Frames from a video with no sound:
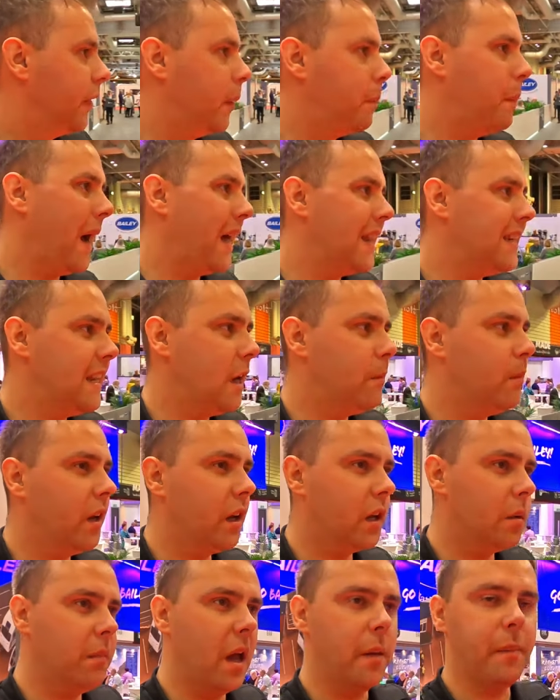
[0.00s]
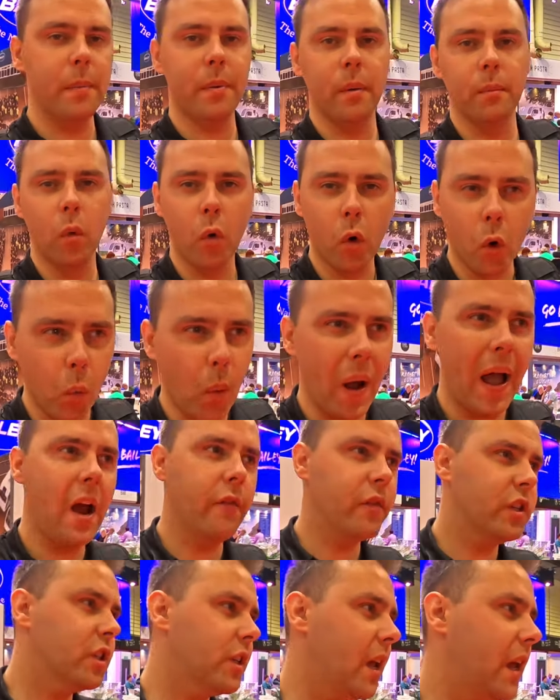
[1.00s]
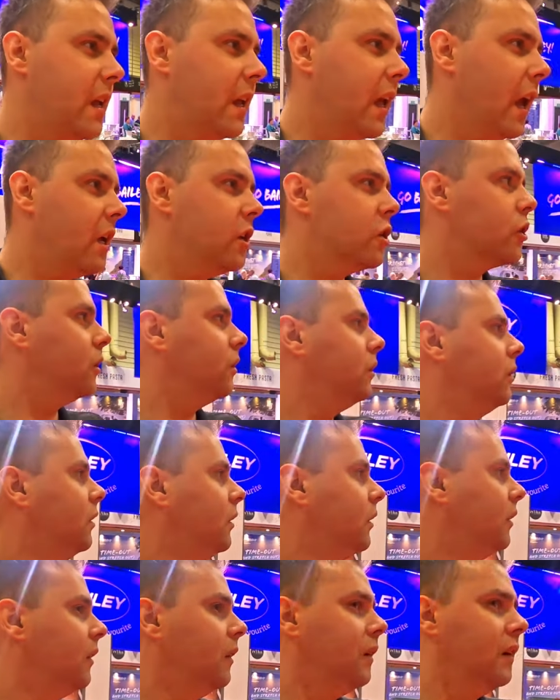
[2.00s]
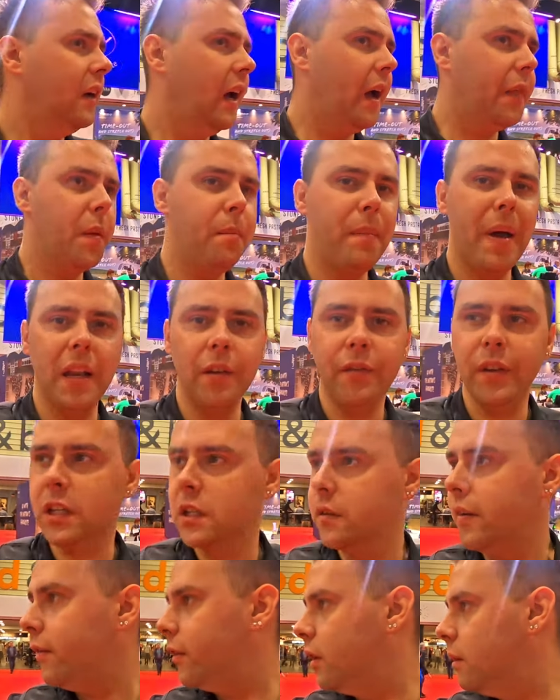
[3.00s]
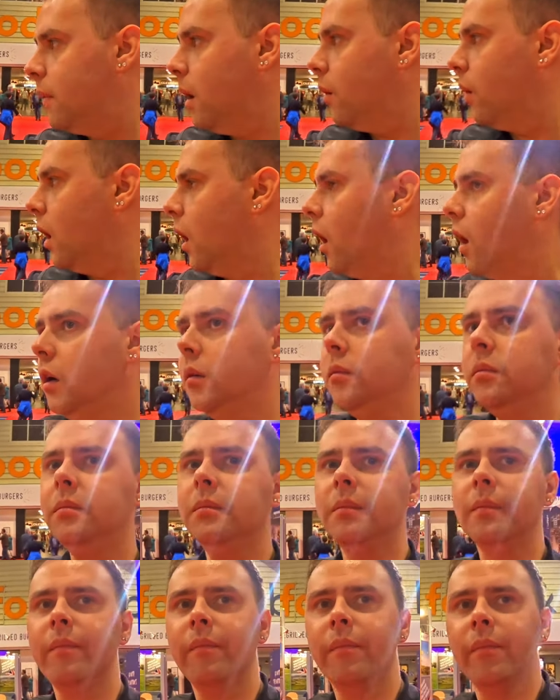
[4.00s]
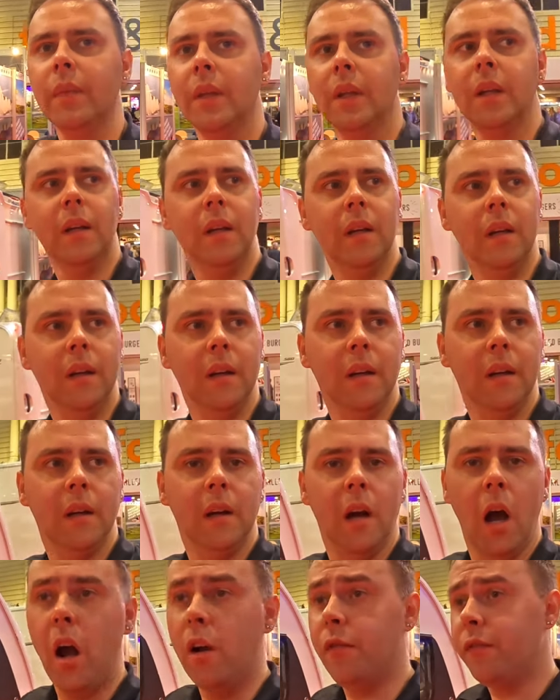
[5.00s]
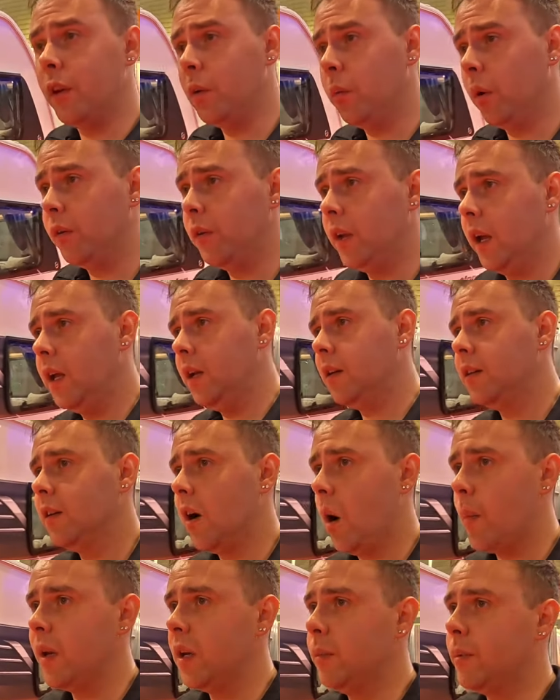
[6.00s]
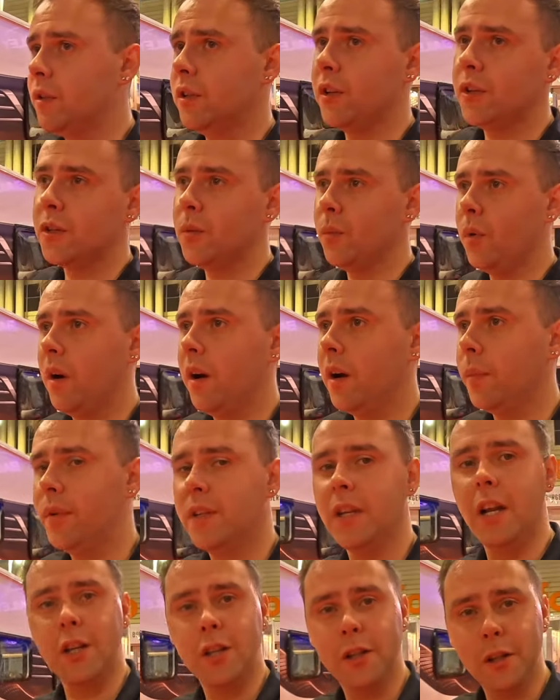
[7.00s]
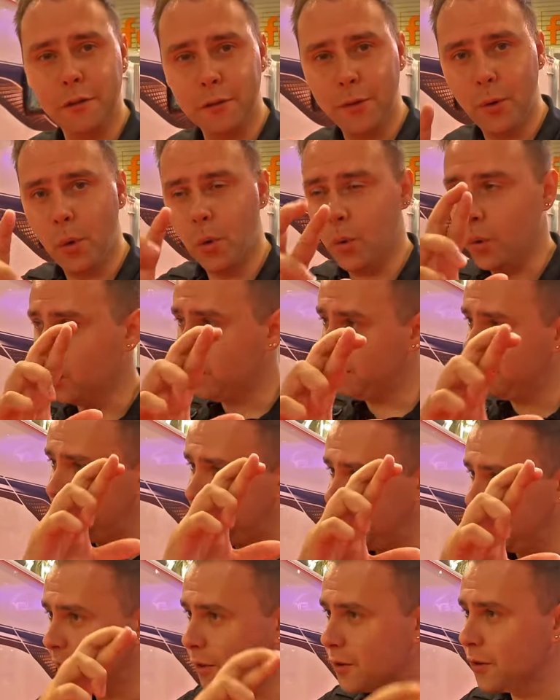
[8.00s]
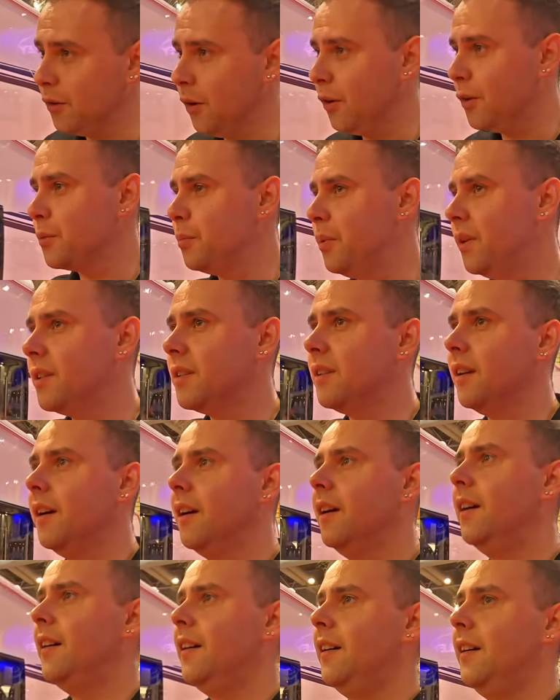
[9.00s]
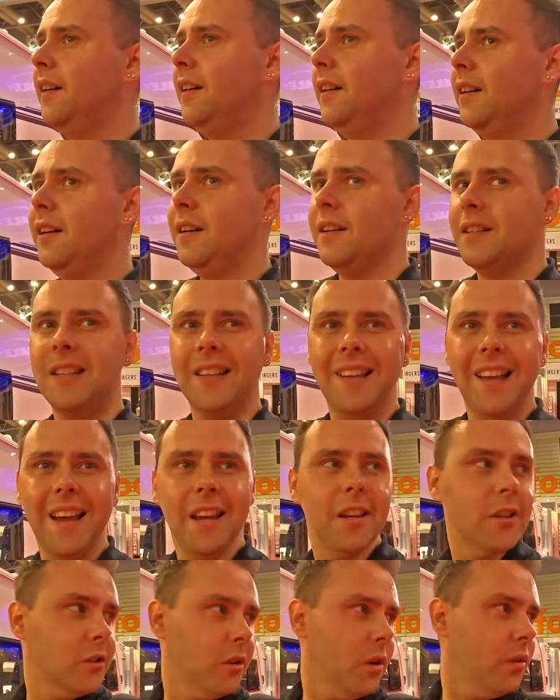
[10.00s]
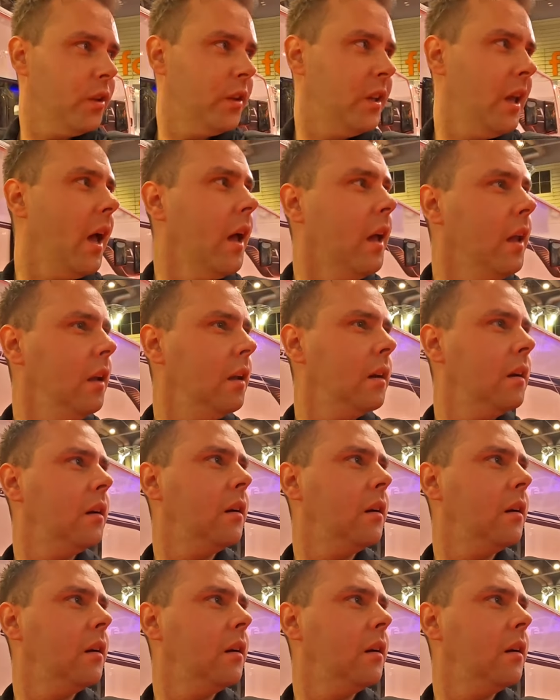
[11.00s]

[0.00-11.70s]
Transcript: The pandemic made people more aware of a staycation and the benefits of having a motorhome. Hopefully one day I'll be in a position where I could potentially afford one, fingers crossed, but today is not the day.